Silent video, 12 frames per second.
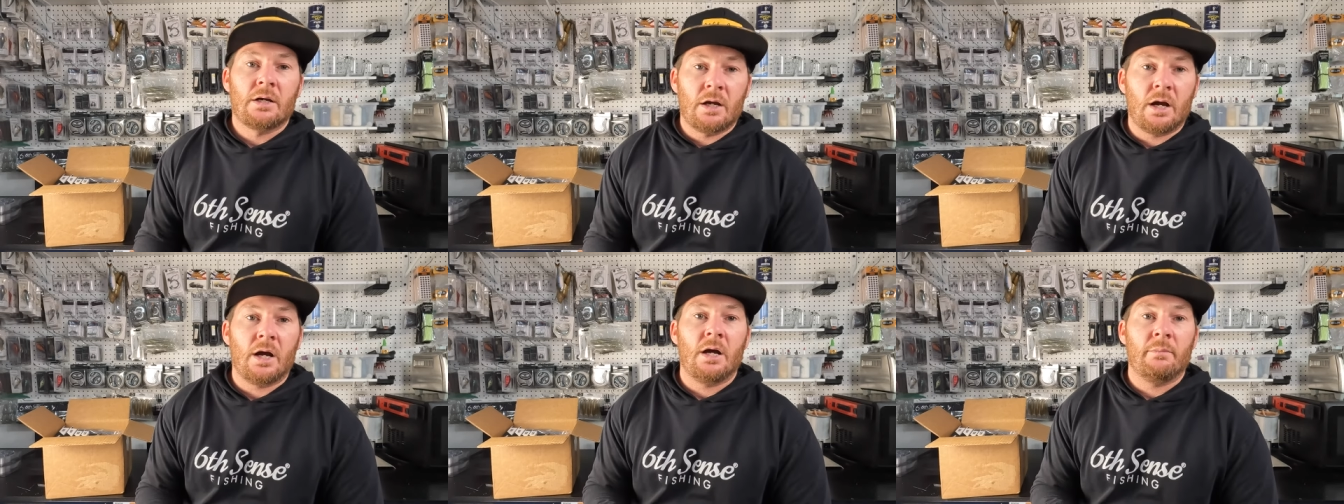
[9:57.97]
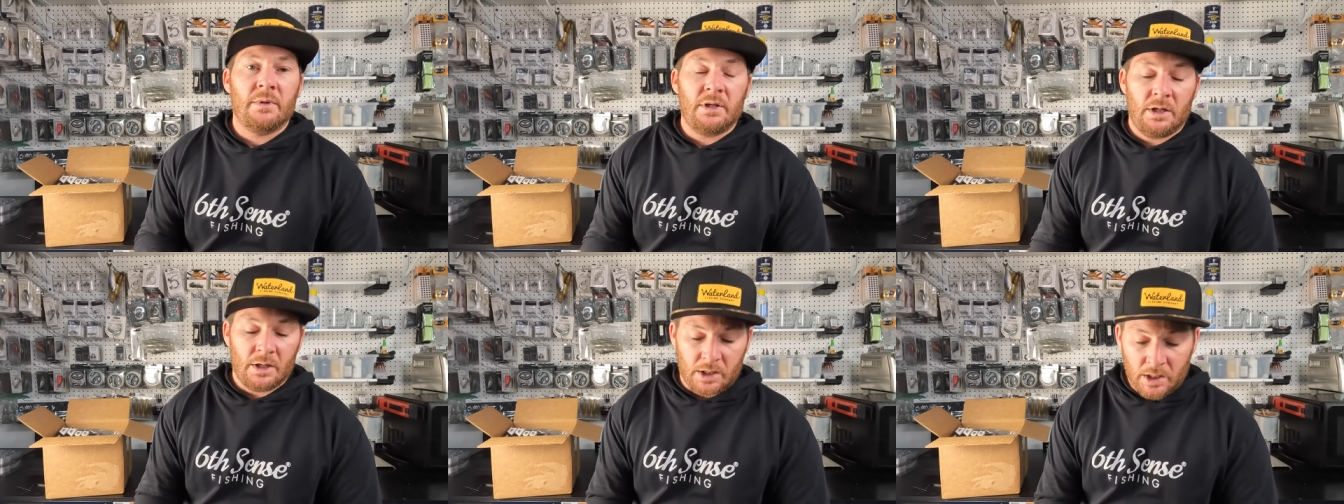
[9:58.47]
caught
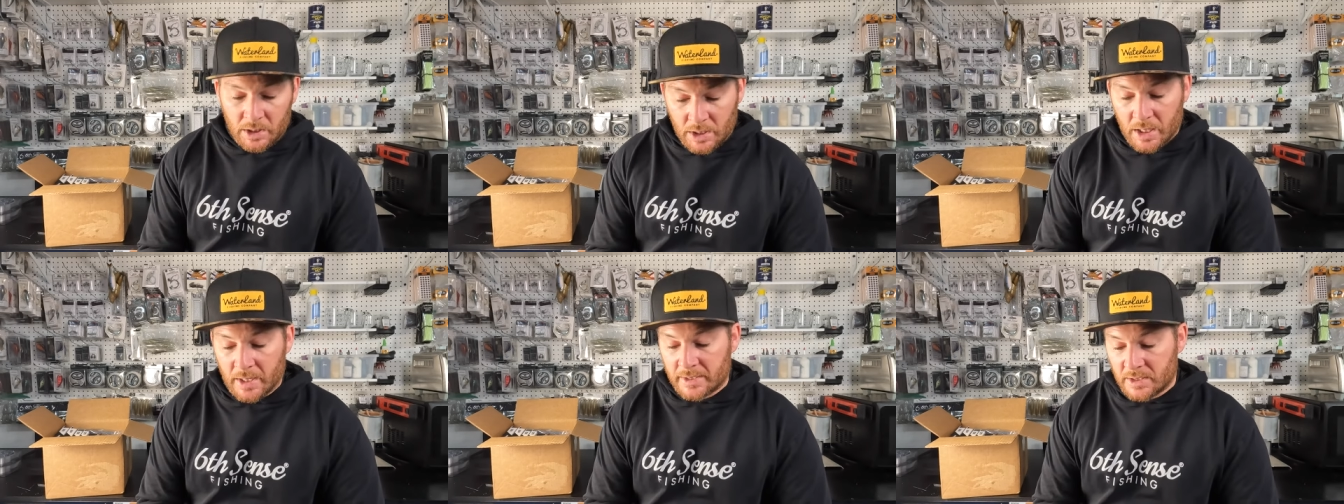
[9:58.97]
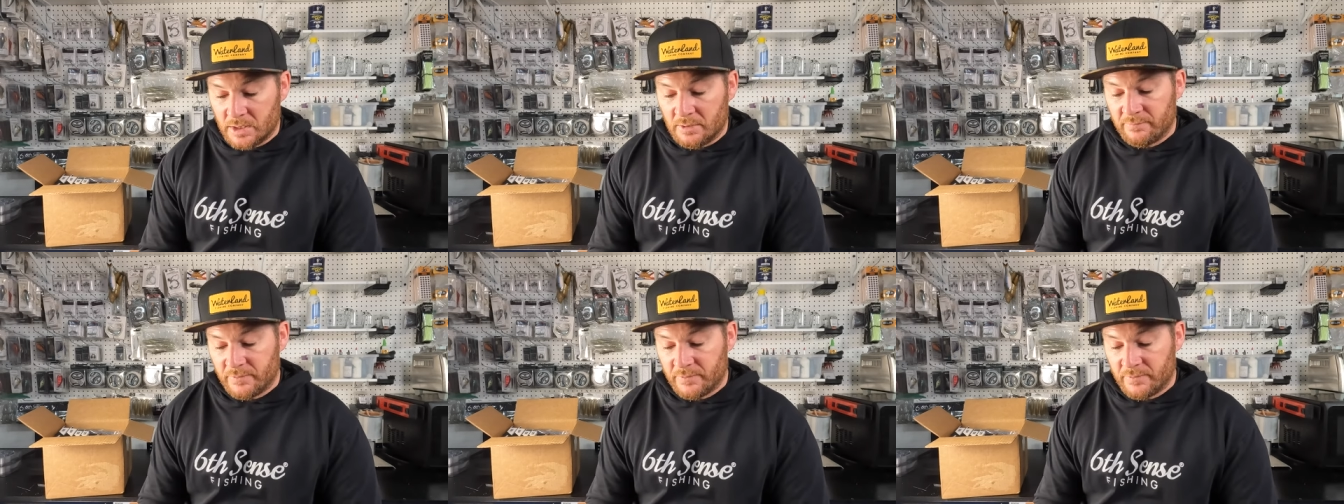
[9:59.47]
me a lot of key